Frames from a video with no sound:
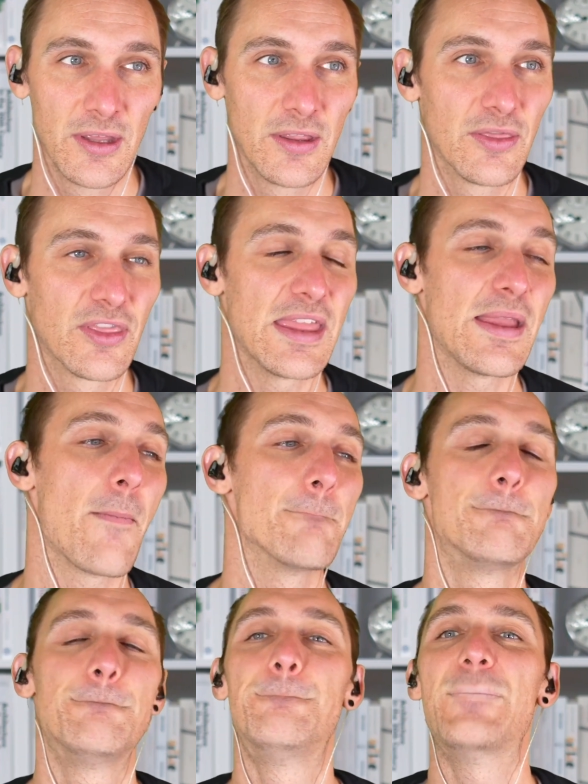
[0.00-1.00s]
the
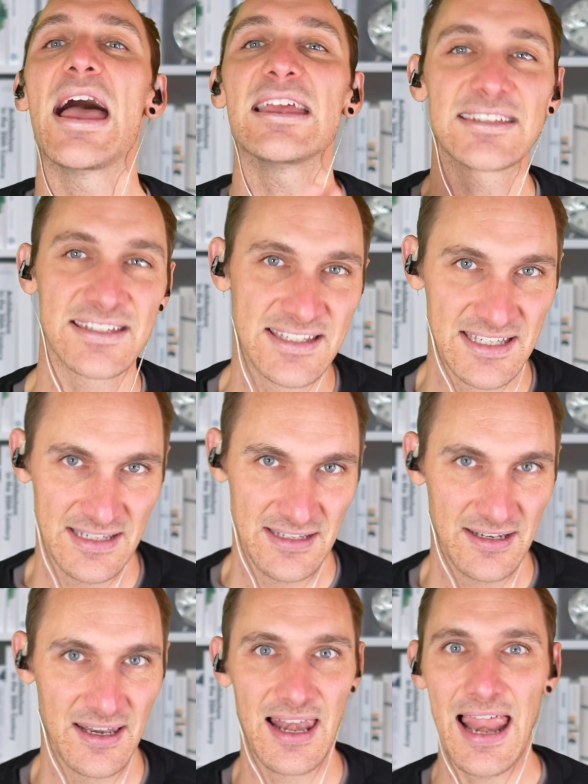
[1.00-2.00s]
best
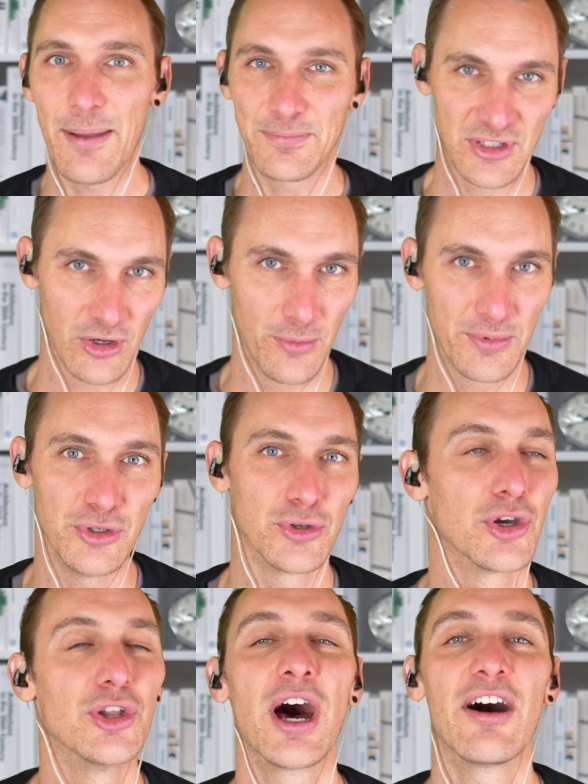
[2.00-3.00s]
laptop you
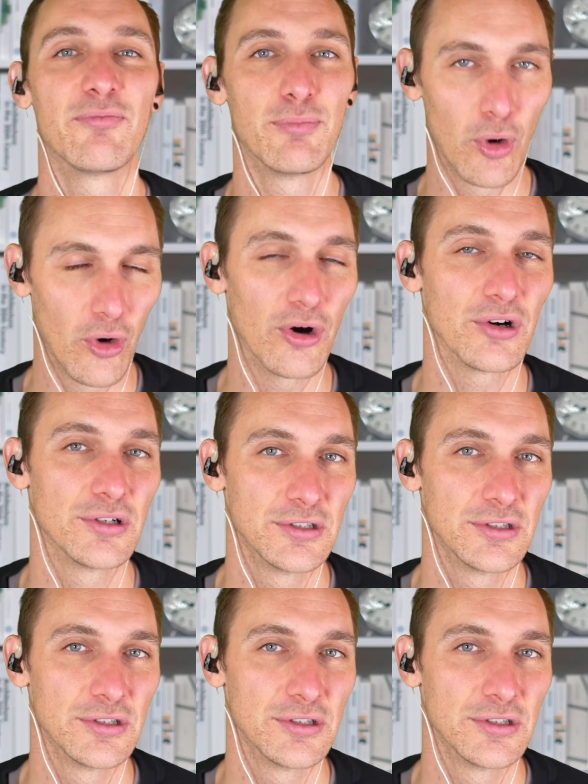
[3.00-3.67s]
could have bought,